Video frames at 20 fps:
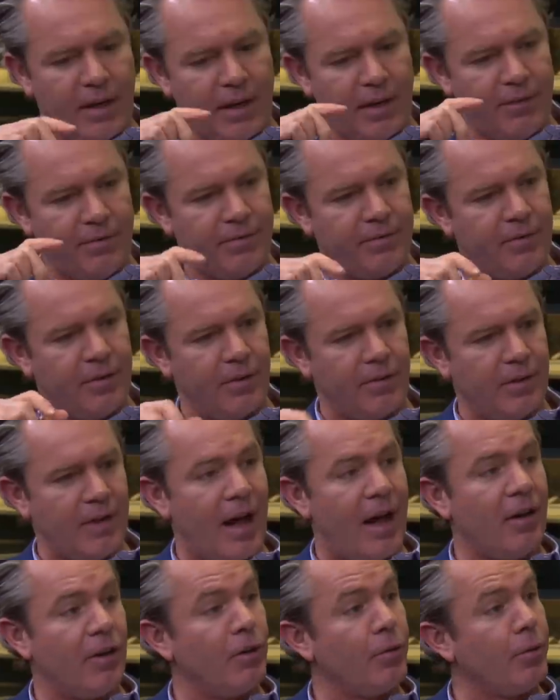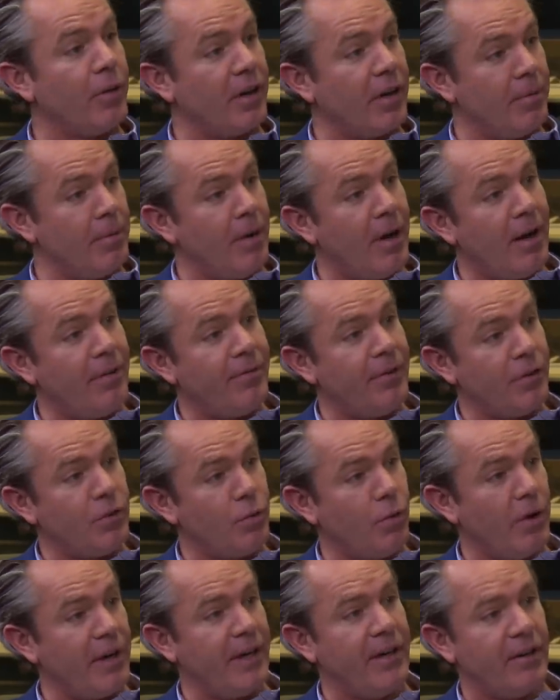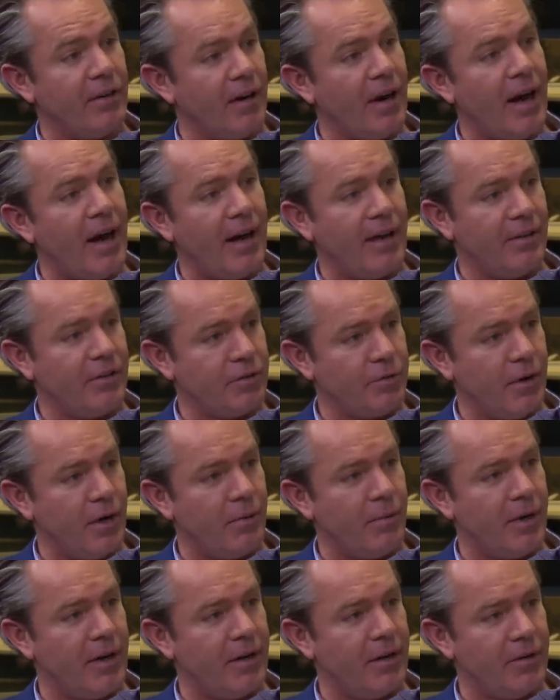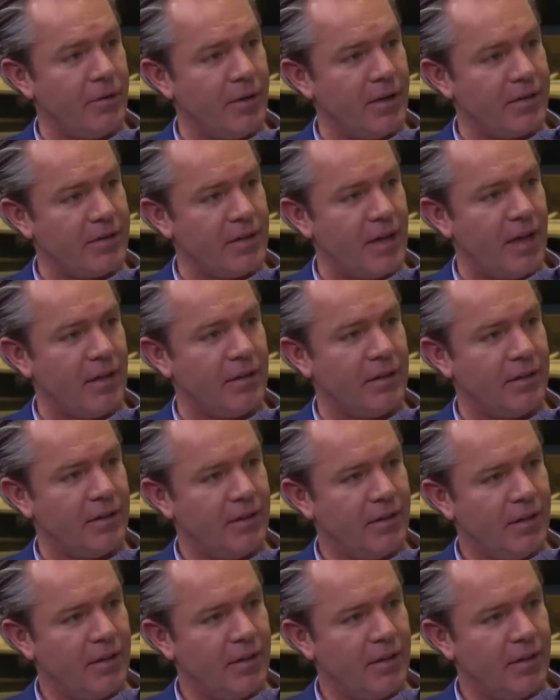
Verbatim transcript: if the dollar were to come off a twenty-year high, the trade-weighted U S dollar,